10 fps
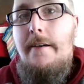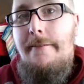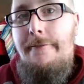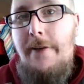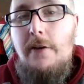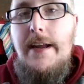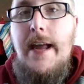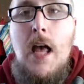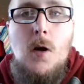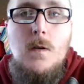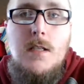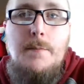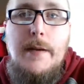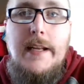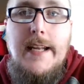Fury goes
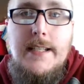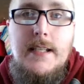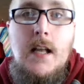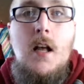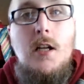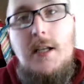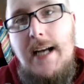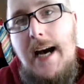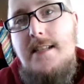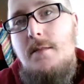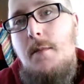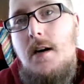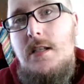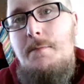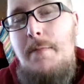up against Gods
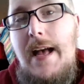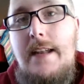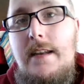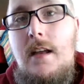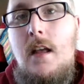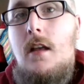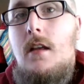Amongst Men